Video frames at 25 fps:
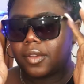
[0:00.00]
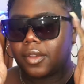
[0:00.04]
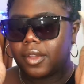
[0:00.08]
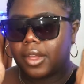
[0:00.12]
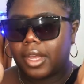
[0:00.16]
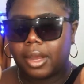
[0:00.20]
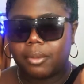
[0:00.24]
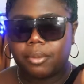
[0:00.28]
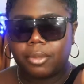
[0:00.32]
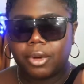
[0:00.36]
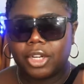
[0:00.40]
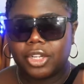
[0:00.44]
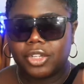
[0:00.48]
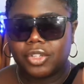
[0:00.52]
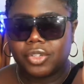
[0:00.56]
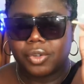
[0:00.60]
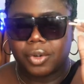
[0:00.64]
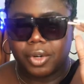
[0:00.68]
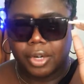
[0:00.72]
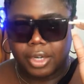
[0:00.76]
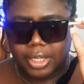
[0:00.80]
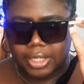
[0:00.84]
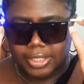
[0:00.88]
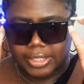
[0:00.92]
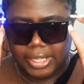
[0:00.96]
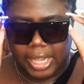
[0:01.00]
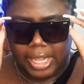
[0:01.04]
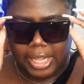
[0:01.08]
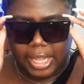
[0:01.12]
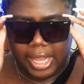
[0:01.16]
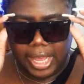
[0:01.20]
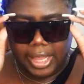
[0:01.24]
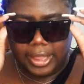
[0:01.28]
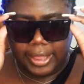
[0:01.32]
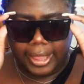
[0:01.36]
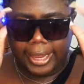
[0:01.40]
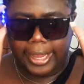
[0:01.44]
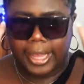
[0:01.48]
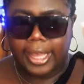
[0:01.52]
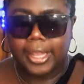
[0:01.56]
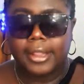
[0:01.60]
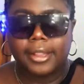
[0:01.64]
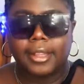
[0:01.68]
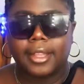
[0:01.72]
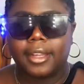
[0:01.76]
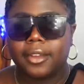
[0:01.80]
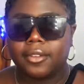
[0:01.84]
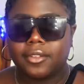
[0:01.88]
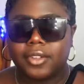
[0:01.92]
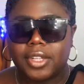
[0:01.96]
I'm pretty sure, cause I, I like, I
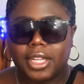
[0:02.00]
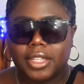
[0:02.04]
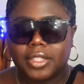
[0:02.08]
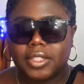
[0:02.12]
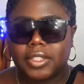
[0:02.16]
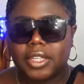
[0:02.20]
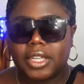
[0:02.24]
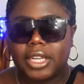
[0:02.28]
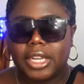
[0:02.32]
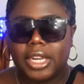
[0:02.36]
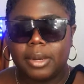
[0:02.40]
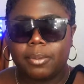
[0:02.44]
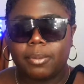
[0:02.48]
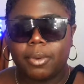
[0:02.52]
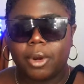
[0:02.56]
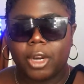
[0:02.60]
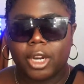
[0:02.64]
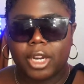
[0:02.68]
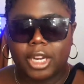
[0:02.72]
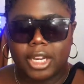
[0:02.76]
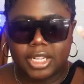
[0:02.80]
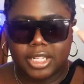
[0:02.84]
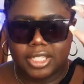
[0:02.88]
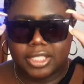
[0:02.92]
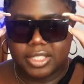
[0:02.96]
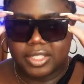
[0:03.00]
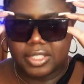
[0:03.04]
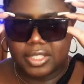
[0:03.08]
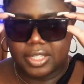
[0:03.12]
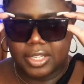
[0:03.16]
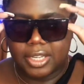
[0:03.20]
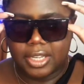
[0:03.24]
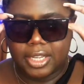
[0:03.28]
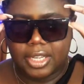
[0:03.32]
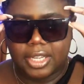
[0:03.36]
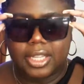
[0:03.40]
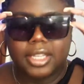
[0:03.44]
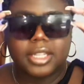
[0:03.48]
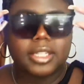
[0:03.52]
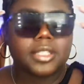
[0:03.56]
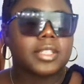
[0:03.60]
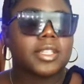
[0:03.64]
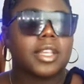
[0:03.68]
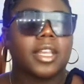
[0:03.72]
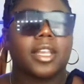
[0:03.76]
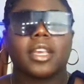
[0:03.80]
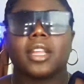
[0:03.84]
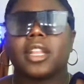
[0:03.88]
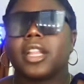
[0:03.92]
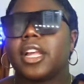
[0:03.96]
love Desi Perkins
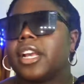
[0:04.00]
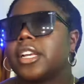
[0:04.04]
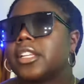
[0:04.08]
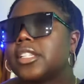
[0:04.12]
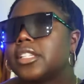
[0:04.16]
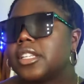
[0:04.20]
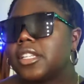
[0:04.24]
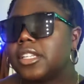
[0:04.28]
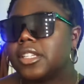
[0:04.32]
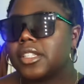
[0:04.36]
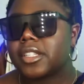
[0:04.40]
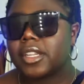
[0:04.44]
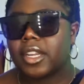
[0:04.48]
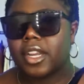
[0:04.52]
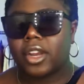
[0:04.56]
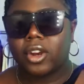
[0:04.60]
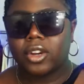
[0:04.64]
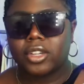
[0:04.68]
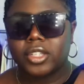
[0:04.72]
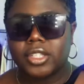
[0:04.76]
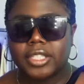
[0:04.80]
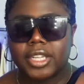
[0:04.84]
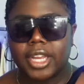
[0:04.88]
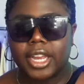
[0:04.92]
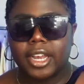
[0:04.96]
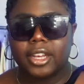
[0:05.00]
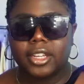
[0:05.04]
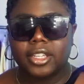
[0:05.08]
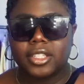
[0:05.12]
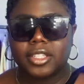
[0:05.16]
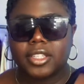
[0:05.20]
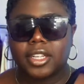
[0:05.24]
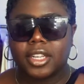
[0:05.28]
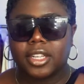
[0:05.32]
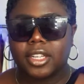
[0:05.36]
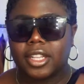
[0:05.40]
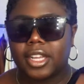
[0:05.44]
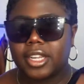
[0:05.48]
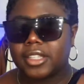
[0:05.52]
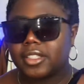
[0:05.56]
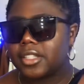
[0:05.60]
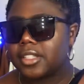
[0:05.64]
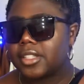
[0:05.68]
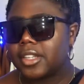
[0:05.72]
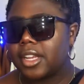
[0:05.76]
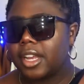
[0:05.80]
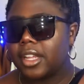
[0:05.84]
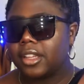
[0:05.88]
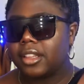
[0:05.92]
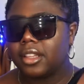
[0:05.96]
sunglasses, her style and sunglasses.
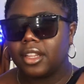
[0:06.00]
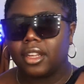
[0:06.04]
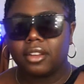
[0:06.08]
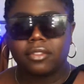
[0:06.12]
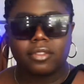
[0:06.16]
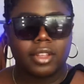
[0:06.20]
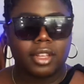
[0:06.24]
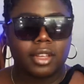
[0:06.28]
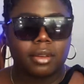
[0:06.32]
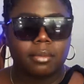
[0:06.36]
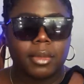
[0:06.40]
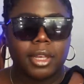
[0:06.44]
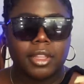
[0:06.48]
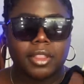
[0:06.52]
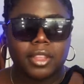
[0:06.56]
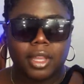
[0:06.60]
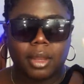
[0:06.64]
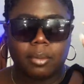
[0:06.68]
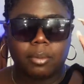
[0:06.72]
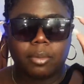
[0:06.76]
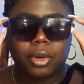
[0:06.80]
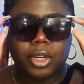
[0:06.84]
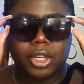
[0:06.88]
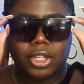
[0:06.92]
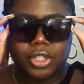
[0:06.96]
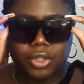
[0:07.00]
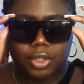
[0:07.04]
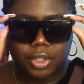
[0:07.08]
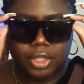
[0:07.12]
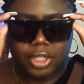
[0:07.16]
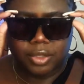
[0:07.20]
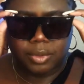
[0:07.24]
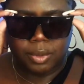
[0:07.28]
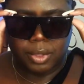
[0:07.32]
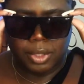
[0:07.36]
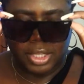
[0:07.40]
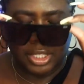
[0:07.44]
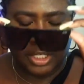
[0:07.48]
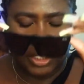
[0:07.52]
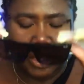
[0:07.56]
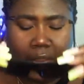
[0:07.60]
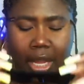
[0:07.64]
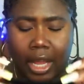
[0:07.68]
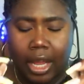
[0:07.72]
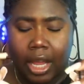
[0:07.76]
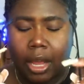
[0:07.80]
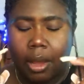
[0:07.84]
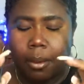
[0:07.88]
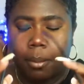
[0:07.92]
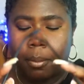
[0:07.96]
I love them. I think I'm pretty sure these are this,
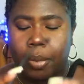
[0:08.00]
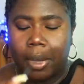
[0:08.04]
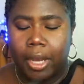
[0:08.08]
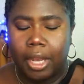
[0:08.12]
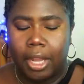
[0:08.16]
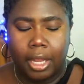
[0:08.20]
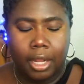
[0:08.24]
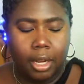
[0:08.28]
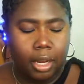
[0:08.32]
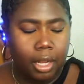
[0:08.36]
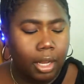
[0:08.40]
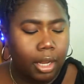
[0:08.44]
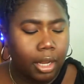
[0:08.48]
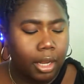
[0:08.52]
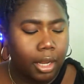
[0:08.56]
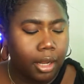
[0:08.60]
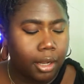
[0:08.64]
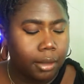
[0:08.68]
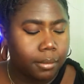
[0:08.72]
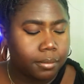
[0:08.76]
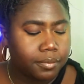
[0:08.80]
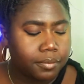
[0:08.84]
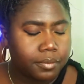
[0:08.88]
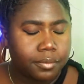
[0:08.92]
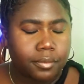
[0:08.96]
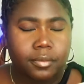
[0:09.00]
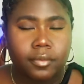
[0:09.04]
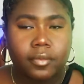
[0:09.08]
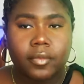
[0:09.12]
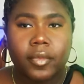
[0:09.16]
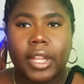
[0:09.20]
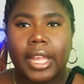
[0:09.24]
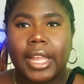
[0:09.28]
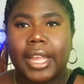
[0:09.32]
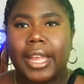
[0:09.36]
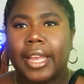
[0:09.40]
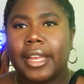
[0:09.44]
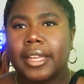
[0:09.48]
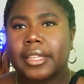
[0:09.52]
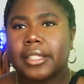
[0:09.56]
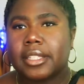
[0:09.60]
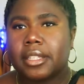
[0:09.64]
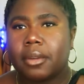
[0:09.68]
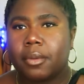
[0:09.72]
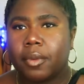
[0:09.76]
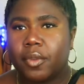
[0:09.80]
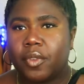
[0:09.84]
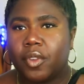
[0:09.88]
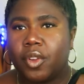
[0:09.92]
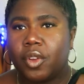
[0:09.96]
but um,
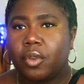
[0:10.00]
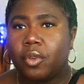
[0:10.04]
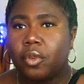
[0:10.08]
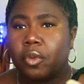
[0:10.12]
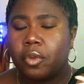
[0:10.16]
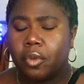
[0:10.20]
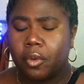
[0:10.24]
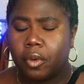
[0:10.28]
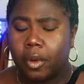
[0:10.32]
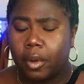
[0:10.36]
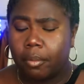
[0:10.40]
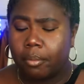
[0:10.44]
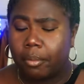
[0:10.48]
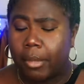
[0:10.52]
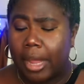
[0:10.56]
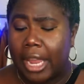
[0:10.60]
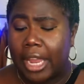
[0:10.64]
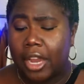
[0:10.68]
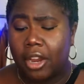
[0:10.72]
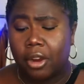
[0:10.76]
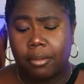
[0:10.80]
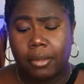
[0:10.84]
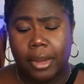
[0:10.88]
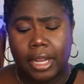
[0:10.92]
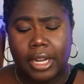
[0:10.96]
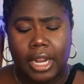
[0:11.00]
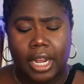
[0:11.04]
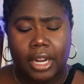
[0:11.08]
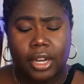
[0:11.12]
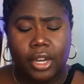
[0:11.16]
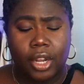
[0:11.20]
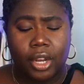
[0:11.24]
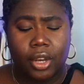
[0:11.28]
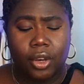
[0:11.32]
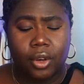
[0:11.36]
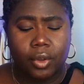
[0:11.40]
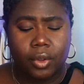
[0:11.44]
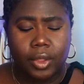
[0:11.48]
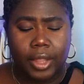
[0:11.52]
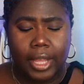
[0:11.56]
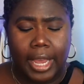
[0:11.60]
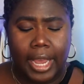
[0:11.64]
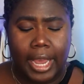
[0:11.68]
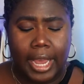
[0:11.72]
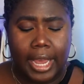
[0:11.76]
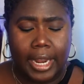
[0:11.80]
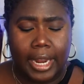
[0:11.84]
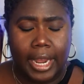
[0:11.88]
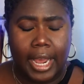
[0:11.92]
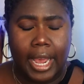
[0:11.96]
some of you may or may not know
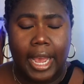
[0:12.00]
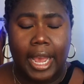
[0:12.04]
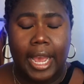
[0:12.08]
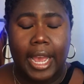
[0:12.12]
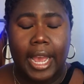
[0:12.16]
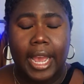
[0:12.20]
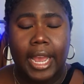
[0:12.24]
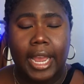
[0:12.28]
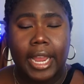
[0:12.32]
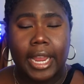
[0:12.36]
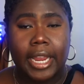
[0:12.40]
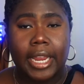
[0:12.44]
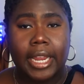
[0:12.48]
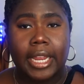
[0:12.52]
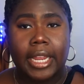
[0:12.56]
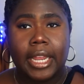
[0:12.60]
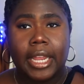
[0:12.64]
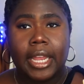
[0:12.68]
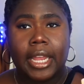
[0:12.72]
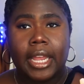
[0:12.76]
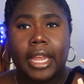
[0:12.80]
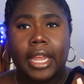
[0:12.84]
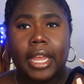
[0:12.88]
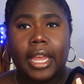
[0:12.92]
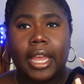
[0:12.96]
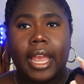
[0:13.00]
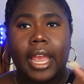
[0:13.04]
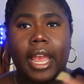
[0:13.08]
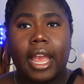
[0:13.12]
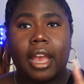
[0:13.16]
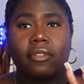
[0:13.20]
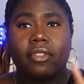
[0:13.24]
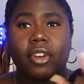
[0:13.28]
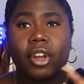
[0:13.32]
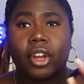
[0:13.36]
that I have a